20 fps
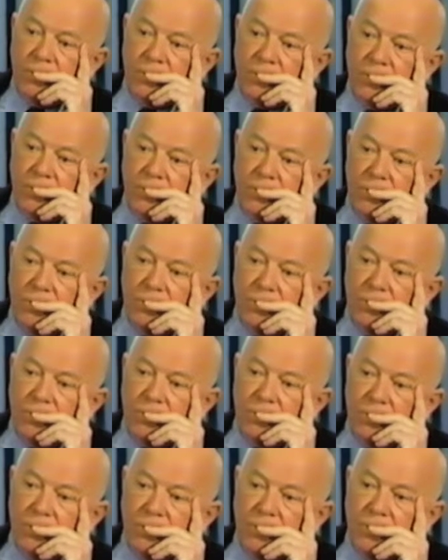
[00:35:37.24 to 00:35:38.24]

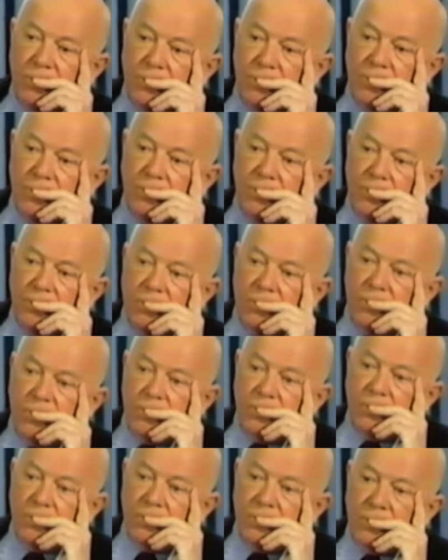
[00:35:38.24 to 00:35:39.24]

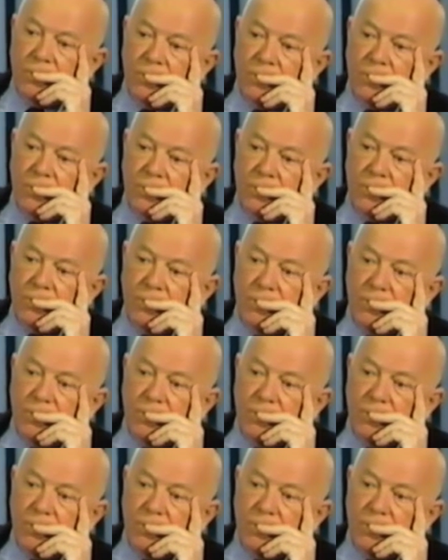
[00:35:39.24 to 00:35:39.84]
Nothing is said.